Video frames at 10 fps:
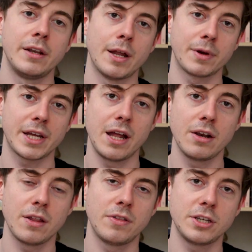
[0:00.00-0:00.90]
Now
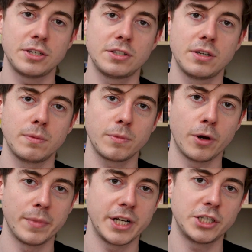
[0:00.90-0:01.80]
again, this
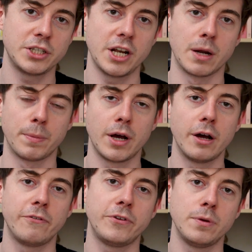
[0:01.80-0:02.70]
combination in a
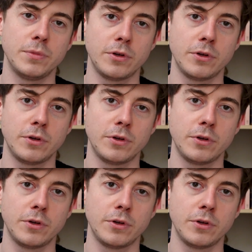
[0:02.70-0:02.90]
perfume,